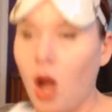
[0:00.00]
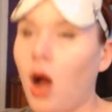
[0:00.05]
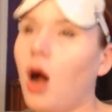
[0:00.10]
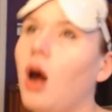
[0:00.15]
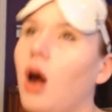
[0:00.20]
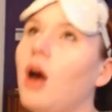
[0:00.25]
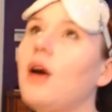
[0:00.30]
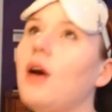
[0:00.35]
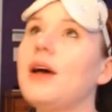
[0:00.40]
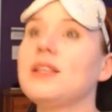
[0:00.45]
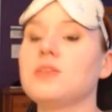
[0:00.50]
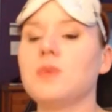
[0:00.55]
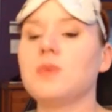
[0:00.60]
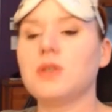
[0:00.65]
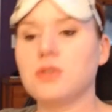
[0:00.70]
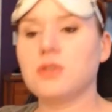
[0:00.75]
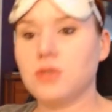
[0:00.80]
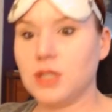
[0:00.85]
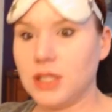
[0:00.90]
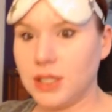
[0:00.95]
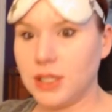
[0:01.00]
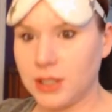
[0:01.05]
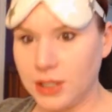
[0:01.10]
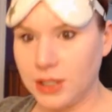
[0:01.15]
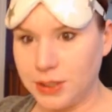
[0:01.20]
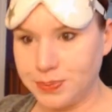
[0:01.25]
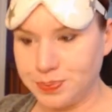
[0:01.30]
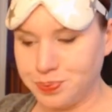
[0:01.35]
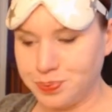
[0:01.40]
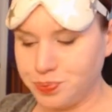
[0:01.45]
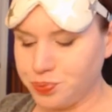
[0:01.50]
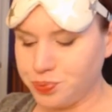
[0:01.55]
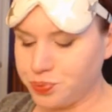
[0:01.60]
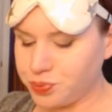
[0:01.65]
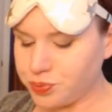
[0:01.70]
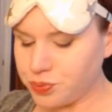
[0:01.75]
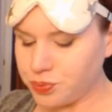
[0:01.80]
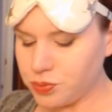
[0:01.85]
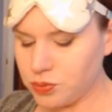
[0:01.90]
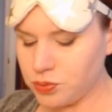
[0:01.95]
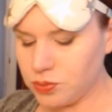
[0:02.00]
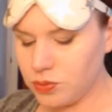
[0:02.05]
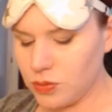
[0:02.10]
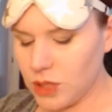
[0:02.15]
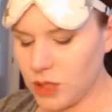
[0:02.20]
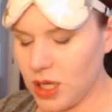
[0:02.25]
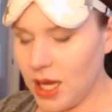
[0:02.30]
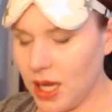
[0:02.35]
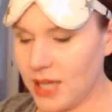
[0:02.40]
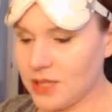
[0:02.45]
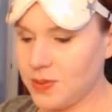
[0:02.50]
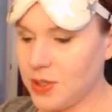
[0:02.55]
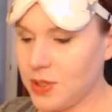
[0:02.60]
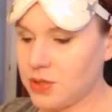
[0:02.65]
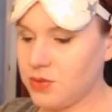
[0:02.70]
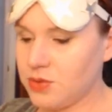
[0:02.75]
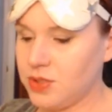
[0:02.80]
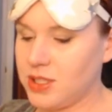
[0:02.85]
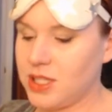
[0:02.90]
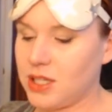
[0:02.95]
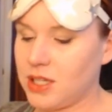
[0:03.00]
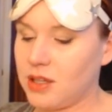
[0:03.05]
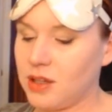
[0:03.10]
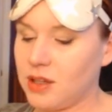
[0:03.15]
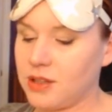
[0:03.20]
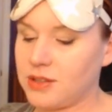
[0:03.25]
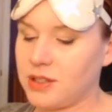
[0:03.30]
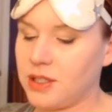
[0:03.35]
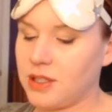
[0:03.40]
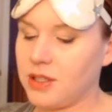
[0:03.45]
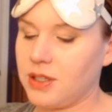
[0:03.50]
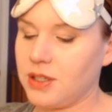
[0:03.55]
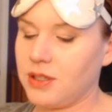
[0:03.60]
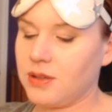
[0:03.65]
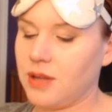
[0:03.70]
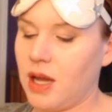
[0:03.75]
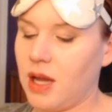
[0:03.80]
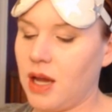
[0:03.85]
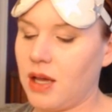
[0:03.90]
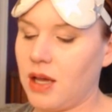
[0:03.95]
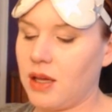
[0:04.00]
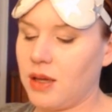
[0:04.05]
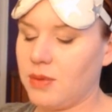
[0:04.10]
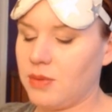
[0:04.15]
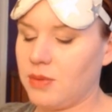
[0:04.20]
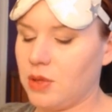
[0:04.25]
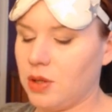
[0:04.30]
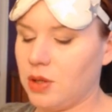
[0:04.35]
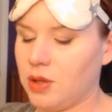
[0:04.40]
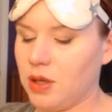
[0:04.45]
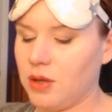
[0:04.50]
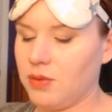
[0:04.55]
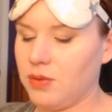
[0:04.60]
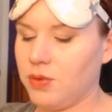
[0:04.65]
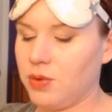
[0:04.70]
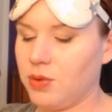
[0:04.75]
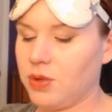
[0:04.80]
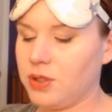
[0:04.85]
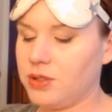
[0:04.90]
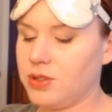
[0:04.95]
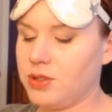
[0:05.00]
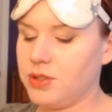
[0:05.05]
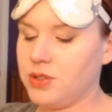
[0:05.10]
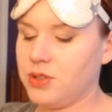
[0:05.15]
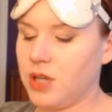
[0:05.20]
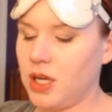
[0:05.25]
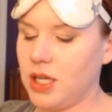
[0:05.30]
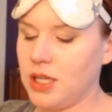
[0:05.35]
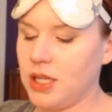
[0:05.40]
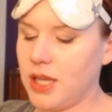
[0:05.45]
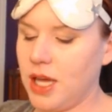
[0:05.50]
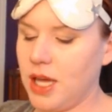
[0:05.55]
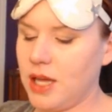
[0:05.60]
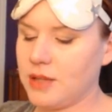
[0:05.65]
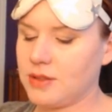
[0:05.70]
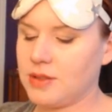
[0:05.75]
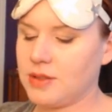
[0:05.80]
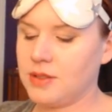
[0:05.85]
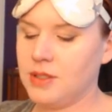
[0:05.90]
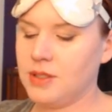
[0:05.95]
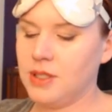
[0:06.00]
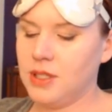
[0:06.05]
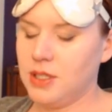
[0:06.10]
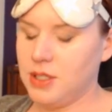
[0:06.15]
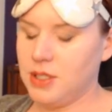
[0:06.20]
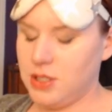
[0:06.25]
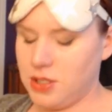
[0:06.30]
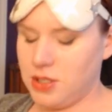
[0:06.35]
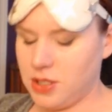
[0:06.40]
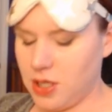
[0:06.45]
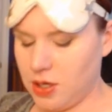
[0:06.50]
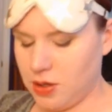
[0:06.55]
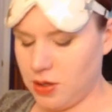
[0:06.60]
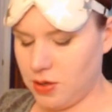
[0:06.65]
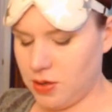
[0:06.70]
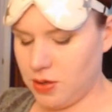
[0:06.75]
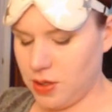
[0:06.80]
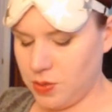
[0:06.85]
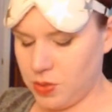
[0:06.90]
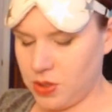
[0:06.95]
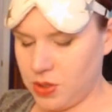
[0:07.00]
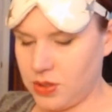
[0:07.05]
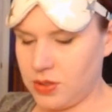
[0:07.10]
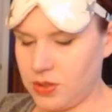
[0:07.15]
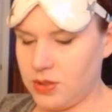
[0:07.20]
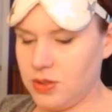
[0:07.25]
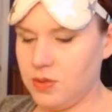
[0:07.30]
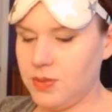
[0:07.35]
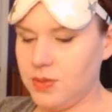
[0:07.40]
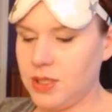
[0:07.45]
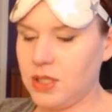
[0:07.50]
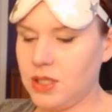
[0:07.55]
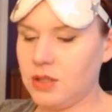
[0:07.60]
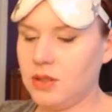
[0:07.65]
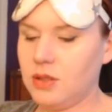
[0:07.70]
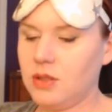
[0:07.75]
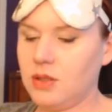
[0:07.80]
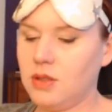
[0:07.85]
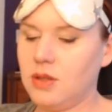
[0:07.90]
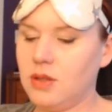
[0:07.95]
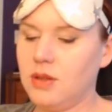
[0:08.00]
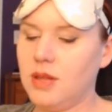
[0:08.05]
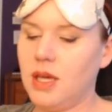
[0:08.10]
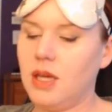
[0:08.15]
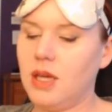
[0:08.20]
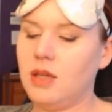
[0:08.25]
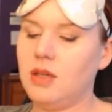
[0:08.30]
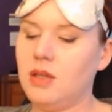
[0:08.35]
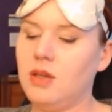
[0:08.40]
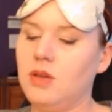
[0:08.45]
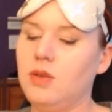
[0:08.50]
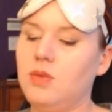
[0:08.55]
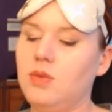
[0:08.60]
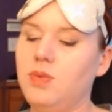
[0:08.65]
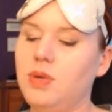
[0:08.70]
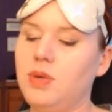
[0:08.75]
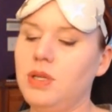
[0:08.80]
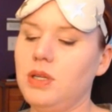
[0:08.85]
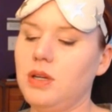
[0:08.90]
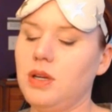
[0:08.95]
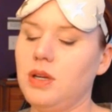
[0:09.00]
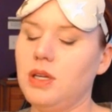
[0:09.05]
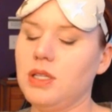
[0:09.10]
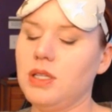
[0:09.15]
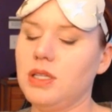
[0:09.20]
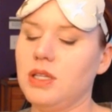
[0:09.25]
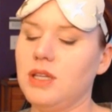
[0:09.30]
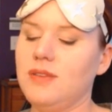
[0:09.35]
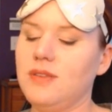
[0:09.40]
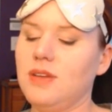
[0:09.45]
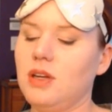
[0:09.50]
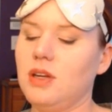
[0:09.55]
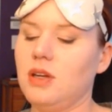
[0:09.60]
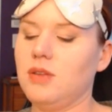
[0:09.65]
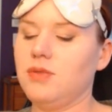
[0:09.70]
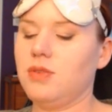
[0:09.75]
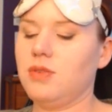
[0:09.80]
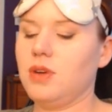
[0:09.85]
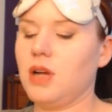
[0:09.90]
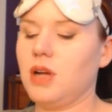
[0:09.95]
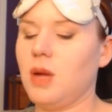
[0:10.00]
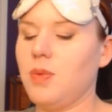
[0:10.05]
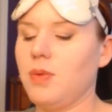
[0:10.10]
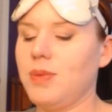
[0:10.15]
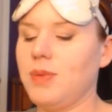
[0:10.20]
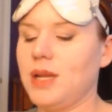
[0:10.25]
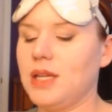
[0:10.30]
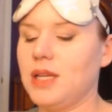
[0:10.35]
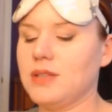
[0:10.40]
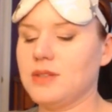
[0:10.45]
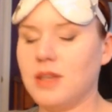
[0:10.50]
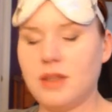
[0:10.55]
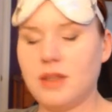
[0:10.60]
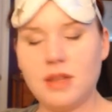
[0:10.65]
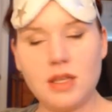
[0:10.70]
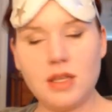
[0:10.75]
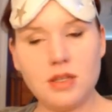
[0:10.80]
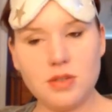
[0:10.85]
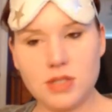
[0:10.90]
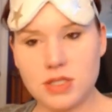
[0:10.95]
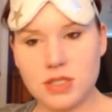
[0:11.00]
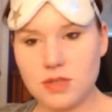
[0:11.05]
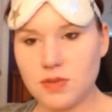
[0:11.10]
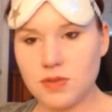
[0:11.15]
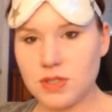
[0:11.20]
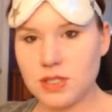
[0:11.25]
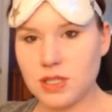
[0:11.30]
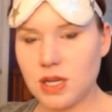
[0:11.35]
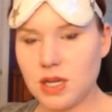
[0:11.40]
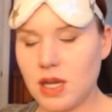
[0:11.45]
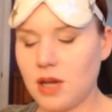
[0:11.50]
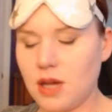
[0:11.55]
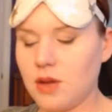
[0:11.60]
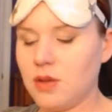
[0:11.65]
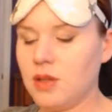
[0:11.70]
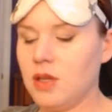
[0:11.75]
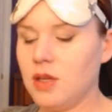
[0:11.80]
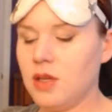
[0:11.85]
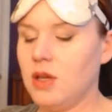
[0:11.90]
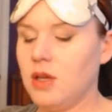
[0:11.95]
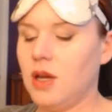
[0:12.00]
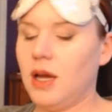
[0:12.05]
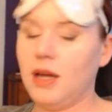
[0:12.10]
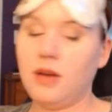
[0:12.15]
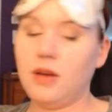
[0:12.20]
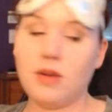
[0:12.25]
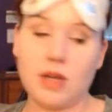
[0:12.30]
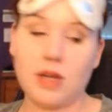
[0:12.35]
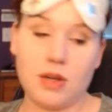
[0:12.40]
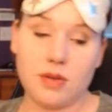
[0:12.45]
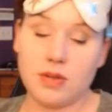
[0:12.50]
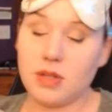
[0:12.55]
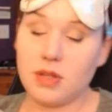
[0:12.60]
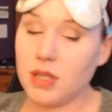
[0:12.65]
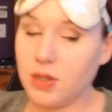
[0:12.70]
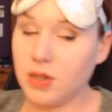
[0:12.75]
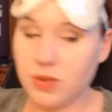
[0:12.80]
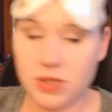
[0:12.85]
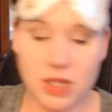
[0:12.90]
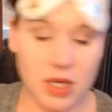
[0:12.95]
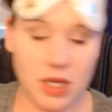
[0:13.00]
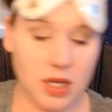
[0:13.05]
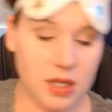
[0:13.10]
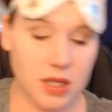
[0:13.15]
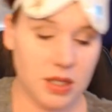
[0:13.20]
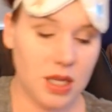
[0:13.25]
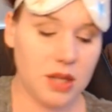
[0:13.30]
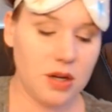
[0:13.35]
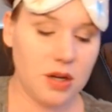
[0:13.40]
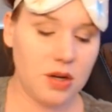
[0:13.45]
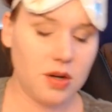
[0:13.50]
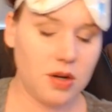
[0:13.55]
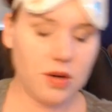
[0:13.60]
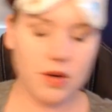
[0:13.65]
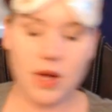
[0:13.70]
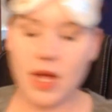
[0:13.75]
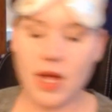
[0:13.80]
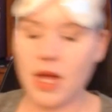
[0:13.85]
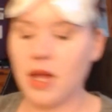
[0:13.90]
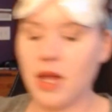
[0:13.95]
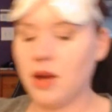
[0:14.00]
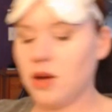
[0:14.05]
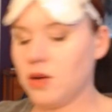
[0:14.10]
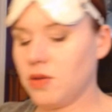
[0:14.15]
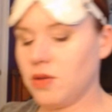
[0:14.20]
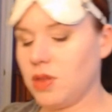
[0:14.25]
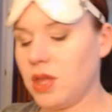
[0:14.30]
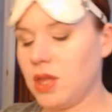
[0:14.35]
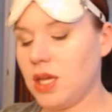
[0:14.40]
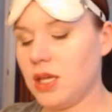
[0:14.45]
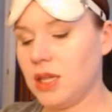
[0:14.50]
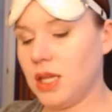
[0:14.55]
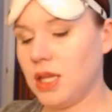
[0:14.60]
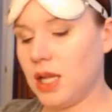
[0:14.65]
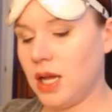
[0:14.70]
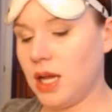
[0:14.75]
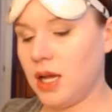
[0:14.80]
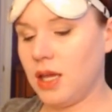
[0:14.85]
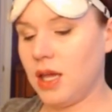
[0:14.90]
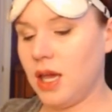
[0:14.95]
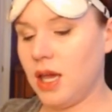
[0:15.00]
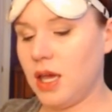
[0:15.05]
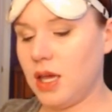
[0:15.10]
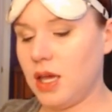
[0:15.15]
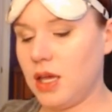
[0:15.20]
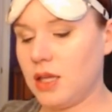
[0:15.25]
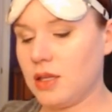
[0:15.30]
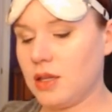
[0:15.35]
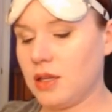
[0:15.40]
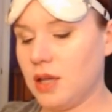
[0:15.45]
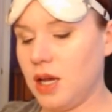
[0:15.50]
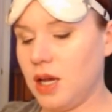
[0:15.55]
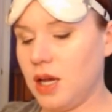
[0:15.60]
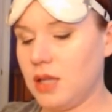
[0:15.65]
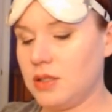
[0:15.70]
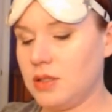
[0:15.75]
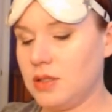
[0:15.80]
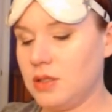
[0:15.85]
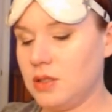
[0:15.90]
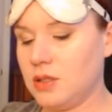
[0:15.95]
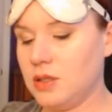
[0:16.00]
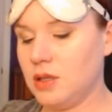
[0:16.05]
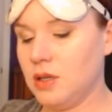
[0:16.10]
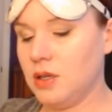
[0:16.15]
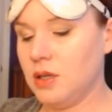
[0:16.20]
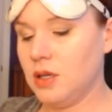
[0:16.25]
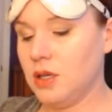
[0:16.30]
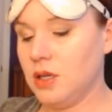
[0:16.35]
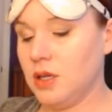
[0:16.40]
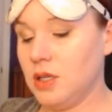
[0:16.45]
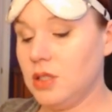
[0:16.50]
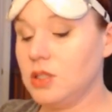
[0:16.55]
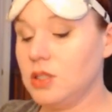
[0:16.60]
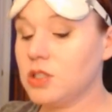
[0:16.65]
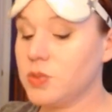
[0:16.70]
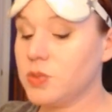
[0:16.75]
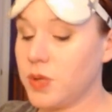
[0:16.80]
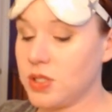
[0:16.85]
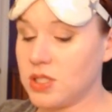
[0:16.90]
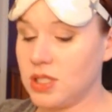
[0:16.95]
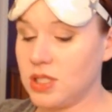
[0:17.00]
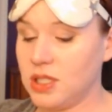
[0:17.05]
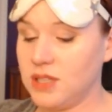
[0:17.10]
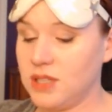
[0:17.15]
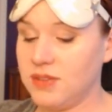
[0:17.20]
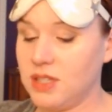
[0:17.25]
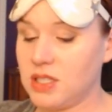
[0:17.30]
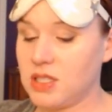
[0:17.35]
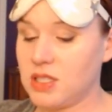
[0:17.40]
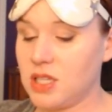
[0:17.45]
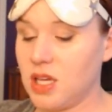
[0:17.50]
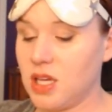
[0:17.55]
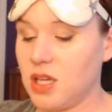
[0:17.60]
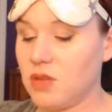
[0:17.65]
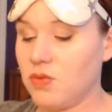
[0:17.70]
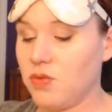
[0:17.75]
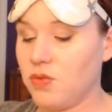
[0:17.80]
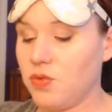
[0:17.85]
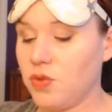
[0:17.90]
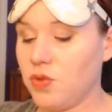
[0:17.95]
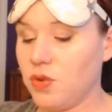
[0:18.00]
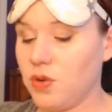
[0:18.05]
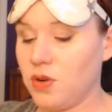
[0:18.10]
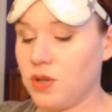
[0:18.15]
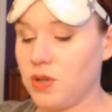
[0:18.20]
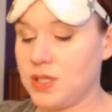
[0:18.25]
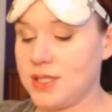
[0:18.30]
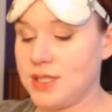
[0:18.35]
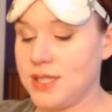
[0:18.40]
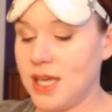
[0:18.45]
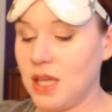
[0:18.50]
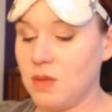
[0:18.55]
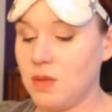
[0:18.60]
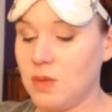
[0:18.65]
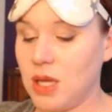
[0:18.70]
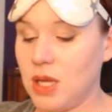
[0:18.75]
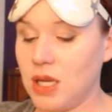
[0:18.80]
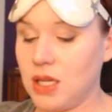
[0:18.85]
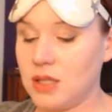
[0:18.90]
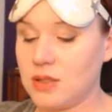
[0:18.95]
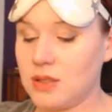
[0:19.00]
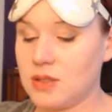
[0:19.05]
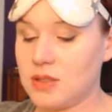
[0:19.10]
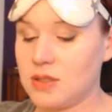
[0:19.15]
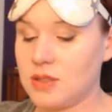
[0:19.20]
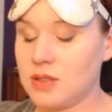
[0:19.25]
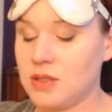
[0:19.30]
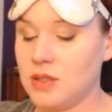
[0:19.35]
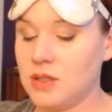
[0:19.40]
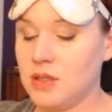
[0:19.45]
Oh, that smells really good. That smells ridiculously good. I am looking forward to trying that. So, I'm assuming that you put it on and leave it on for a couple minutes, and then you just rinse it out. I don't know. There was another hair thing that I had gotten. You're supposed to leave this in for 10 minutes.